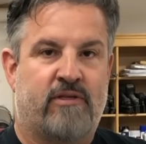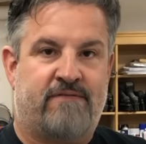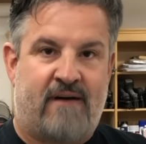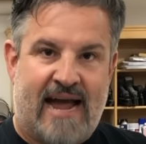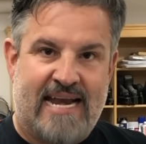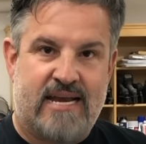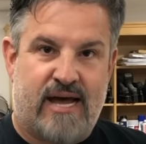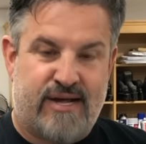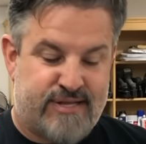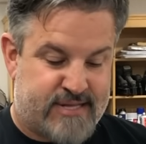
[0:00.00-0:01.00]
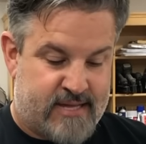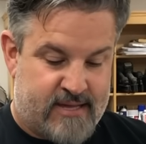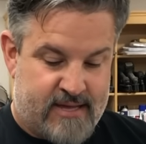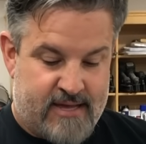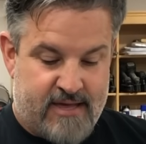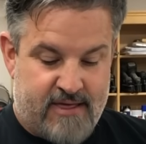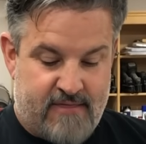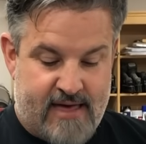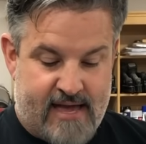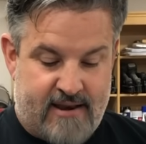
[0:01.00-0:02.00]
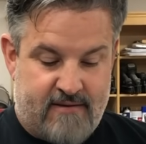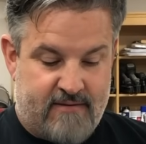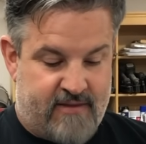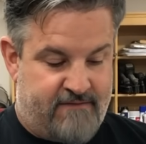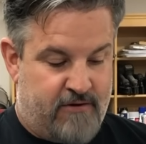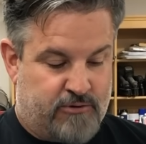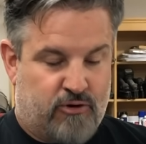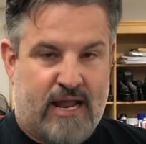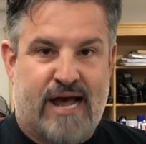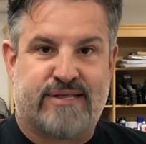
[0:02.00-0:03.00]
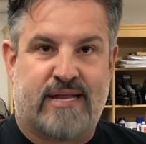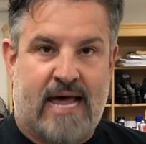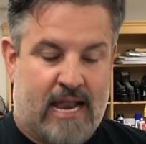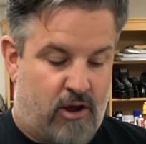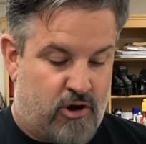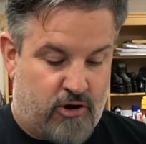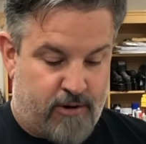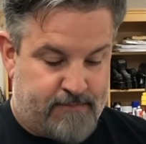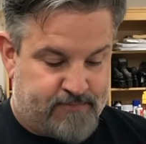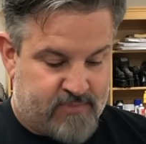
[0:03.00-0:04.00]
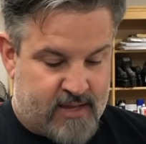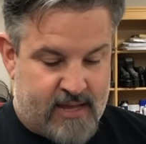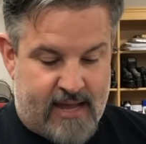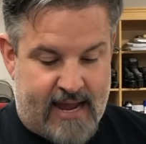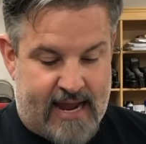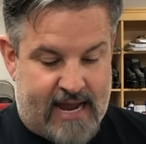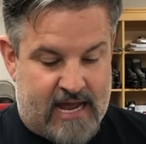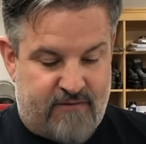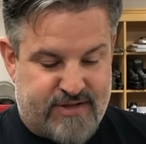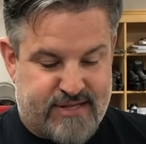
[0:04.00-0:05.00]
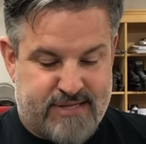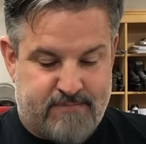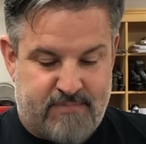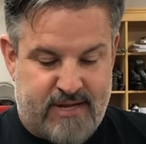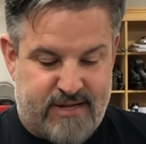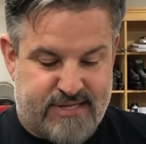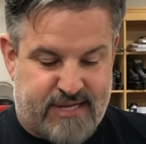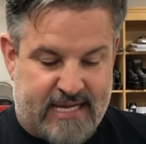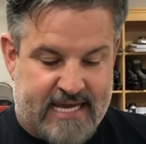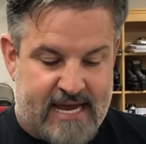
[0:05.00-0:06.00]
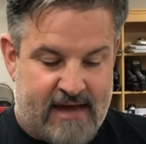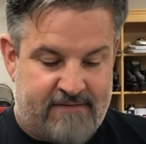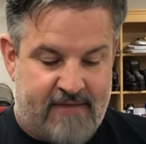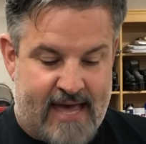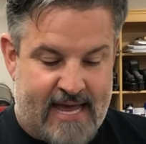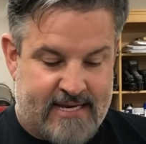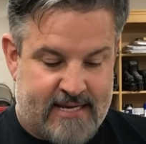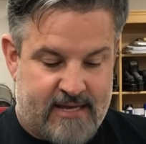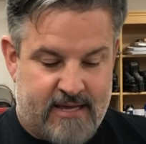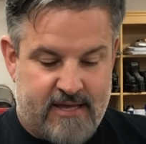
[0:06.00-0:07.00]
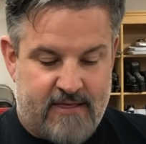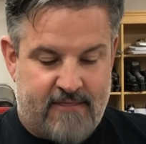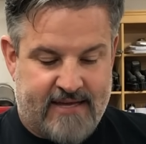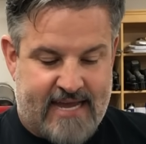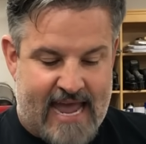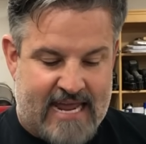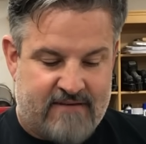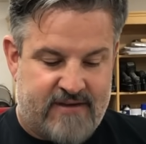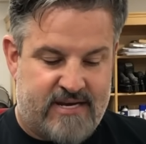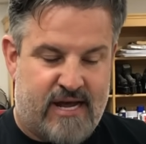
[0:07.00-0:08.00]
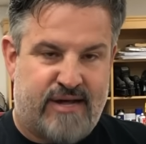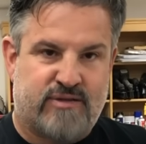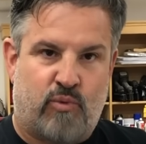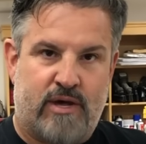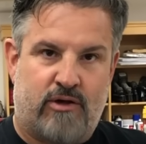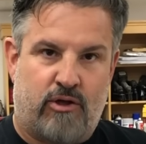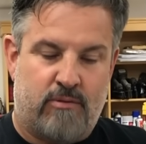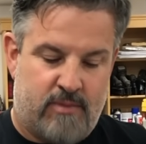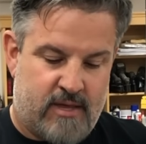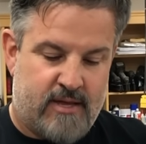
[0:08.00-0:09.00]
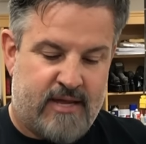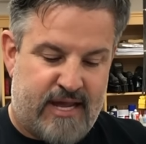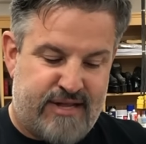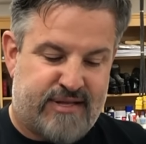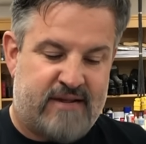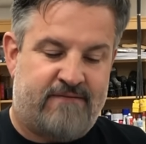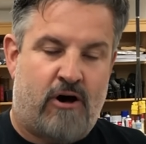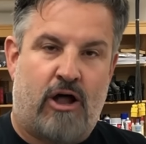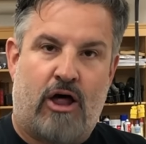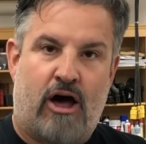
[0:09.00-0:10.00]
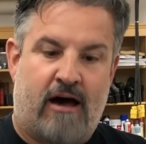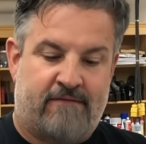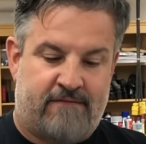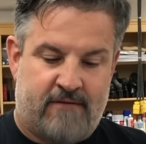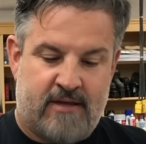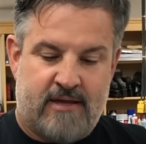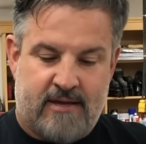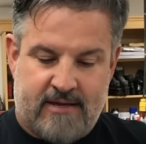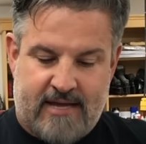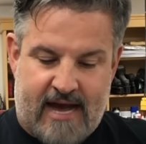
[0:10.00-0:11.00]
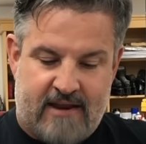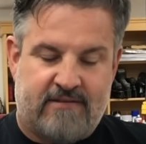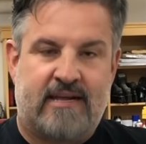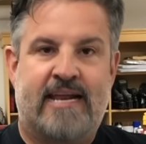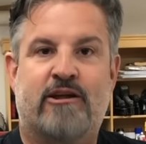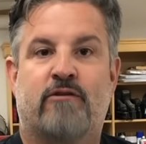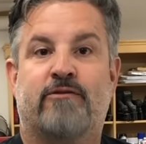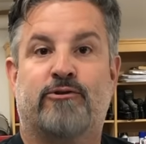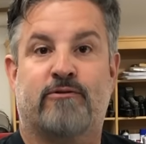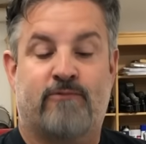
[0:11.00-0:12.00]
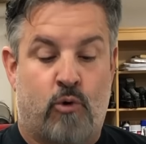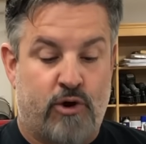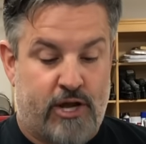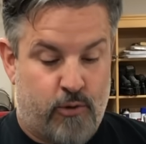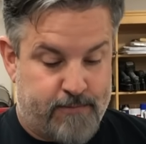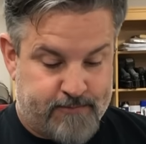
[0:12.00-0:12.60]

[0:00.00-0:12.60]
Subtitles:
fine dust, then the filter lasts a lot longer. And this is slick enough that the cake of the dust will easily fall off, kind of cleaning your filter for you.